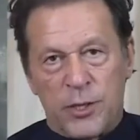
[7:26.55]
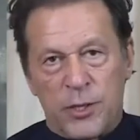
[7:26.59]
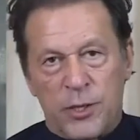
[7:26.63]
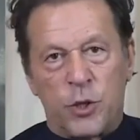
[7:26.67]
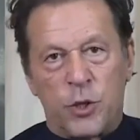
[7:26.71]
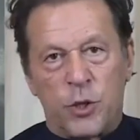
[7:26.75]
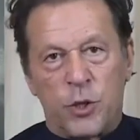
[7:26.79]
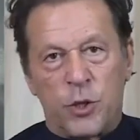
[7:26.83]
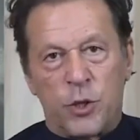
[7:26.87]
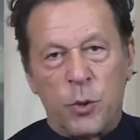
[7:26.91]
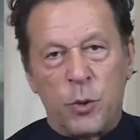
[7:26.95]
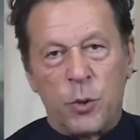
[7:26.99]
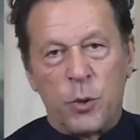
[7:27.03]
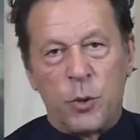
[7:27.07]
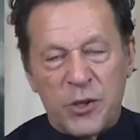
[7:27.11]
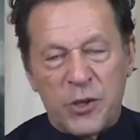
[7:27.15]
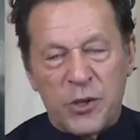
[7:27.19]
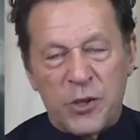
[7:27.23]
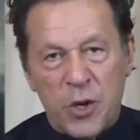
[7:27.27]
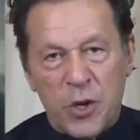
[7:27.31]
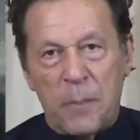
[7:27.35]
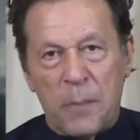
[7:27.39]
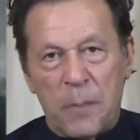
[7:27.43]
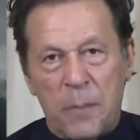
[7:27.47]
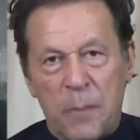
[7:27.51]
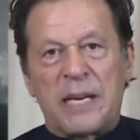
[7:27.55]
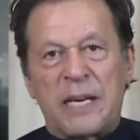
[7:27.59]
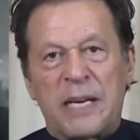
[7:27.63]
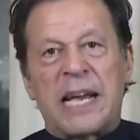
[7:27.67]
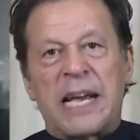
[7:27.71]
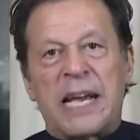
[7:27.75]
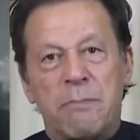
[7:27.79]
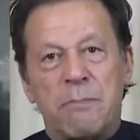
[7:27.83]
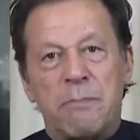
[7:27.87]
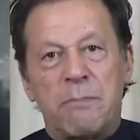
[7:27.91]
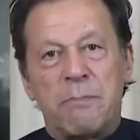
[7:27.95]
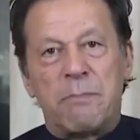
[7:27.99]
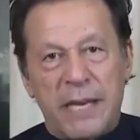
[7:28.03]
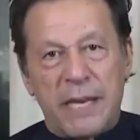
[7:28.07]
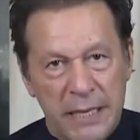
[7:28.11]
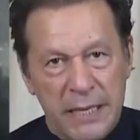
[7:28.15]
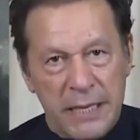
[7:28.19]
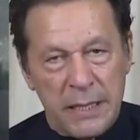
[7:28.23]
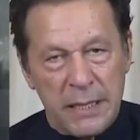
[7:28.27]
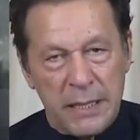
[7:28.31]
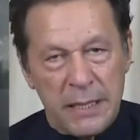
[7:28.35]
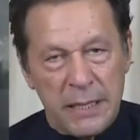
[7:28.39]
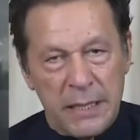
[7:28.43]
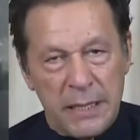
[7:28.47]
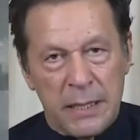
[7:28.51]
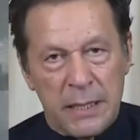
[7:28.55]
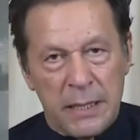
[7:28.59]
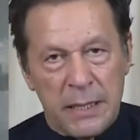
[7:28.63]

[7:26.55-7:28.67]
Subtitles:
Do I stop a campaign,